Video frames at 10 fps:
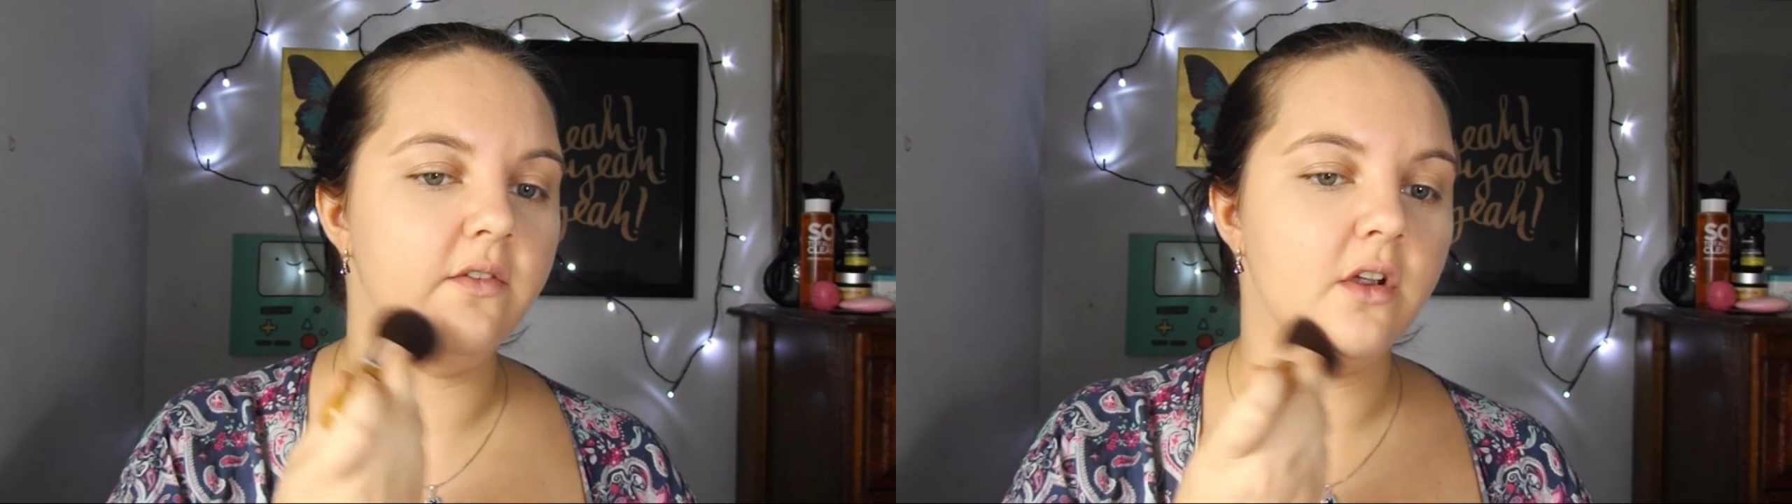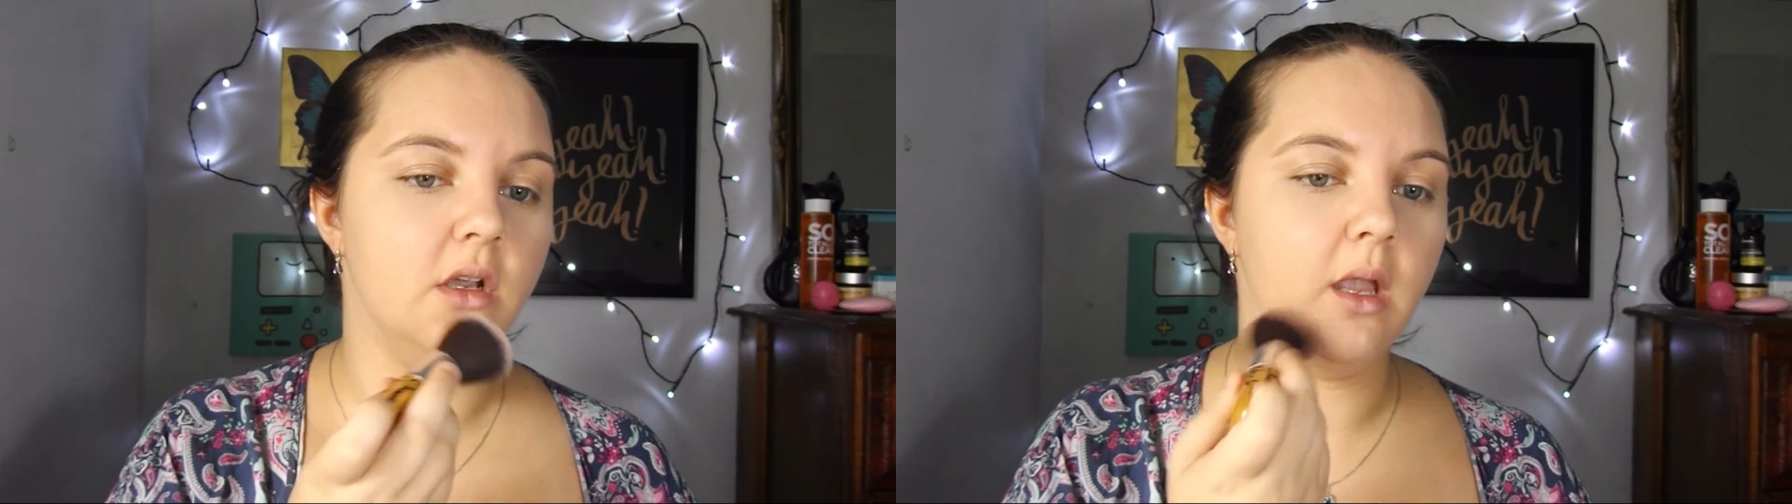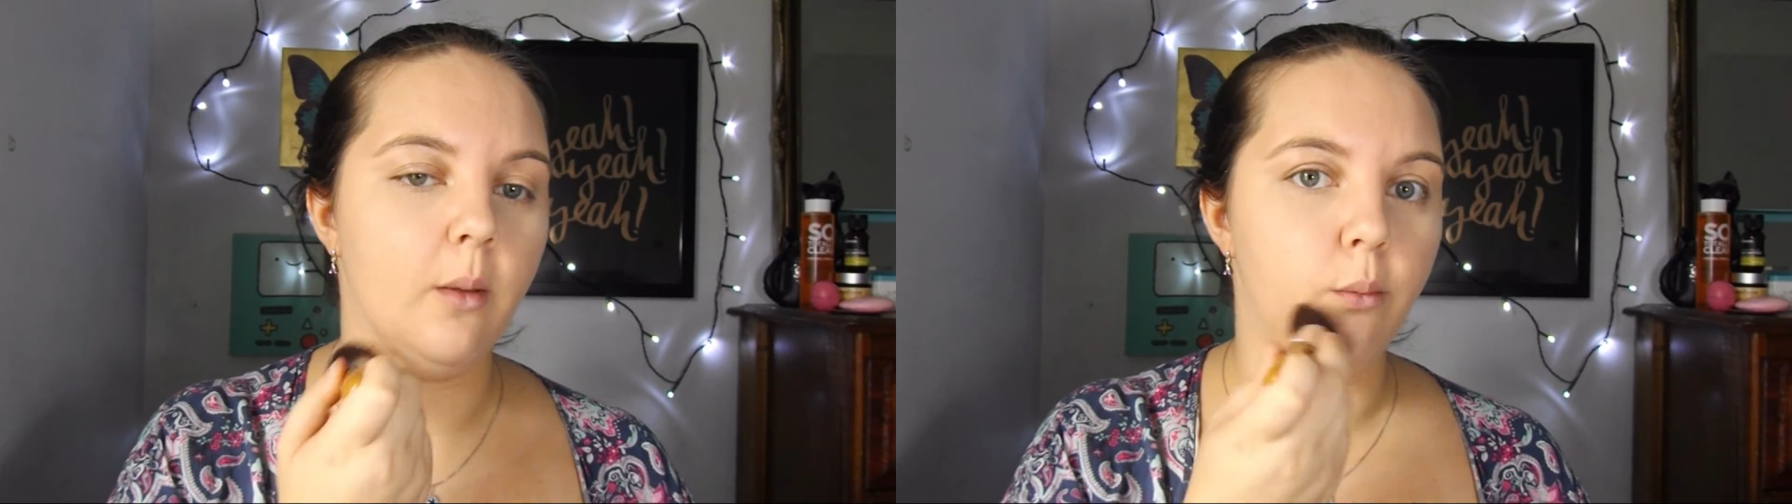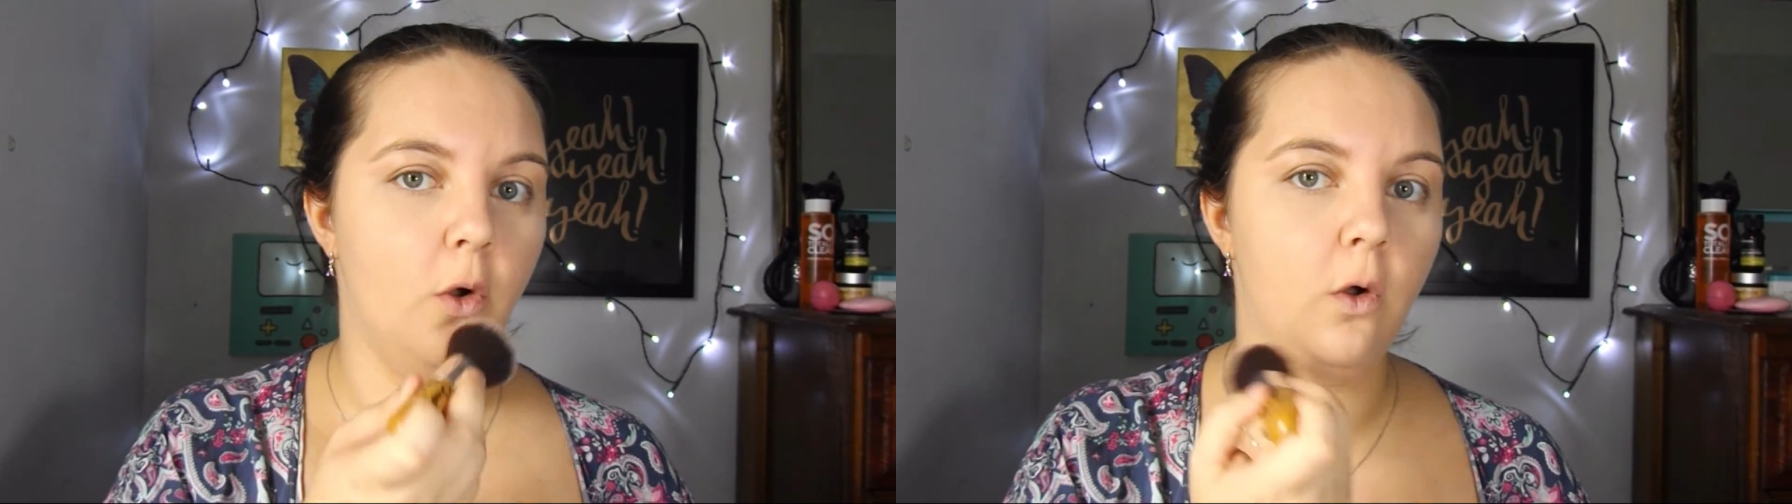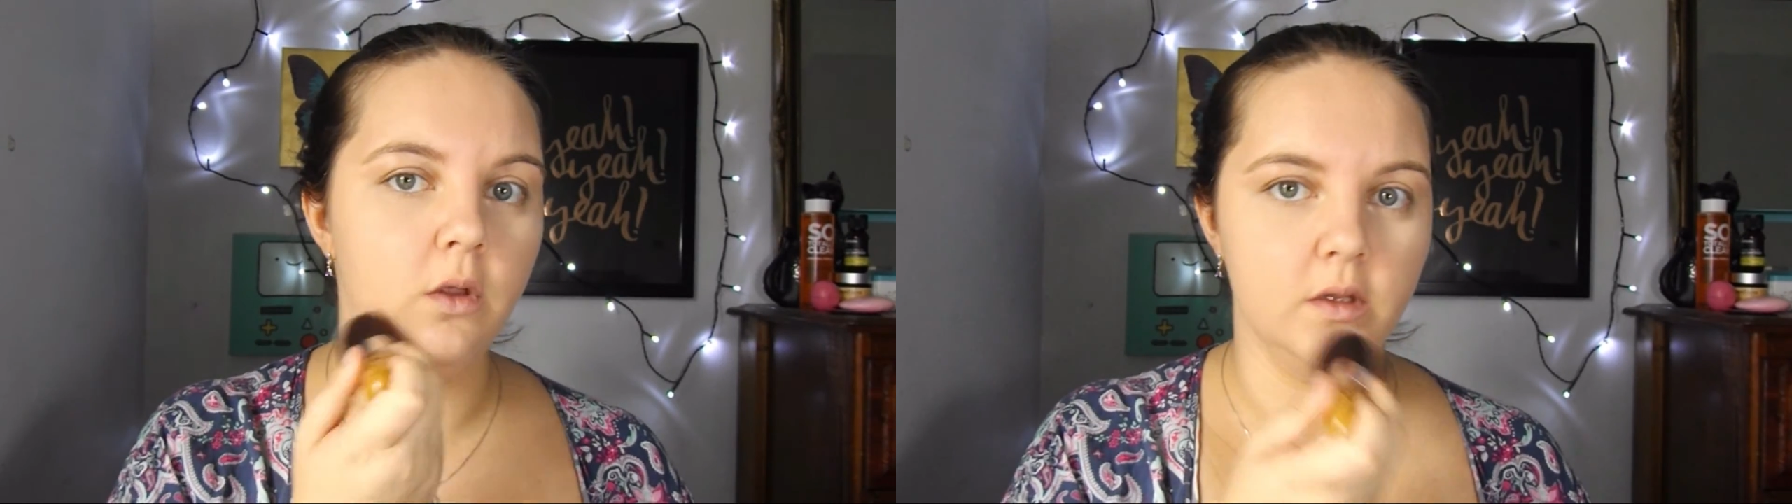very
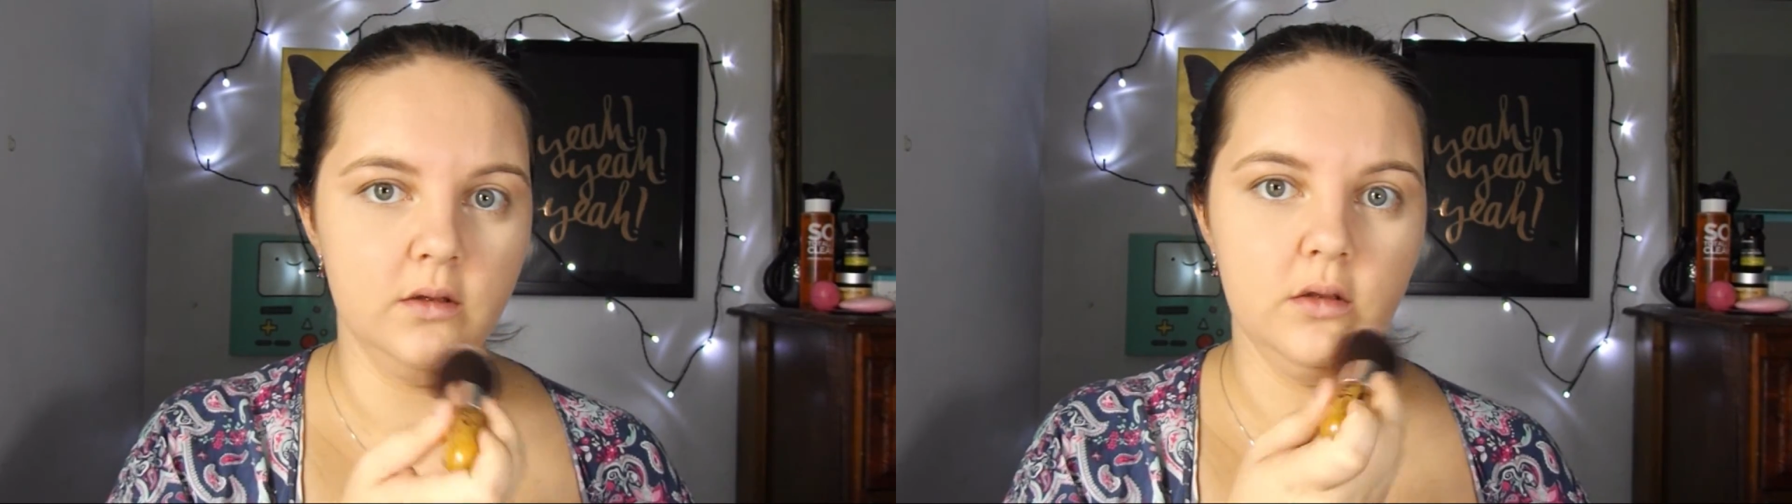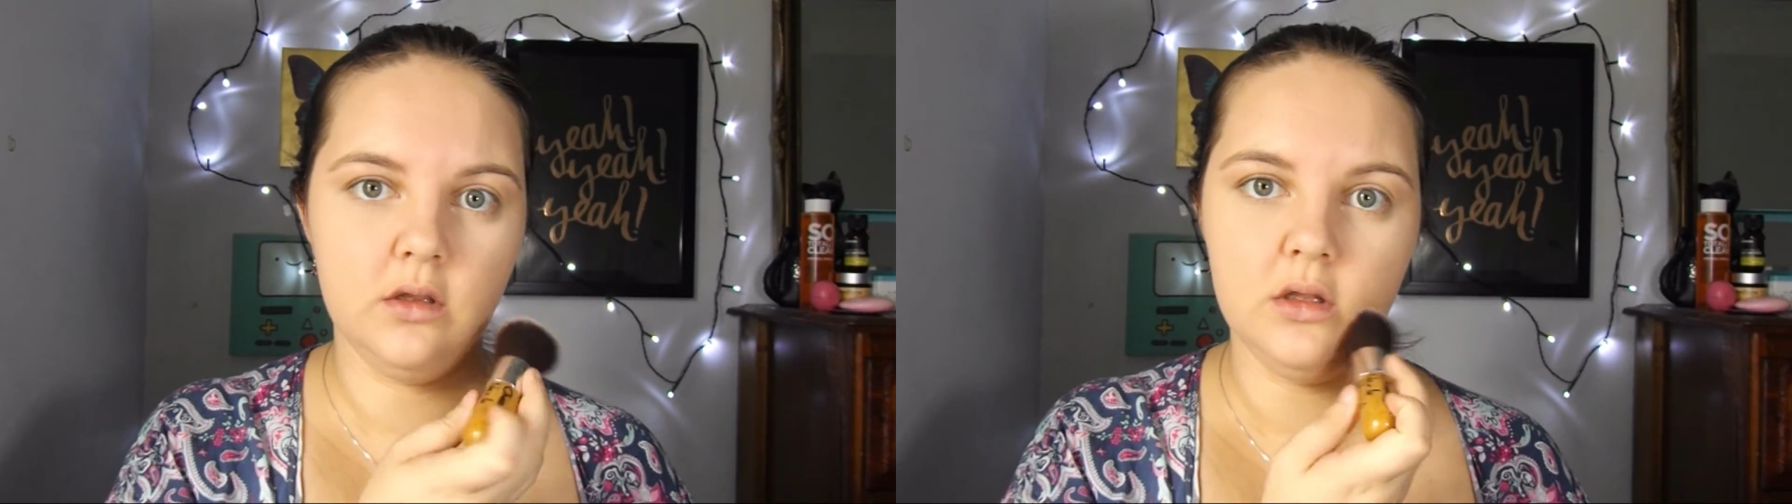important,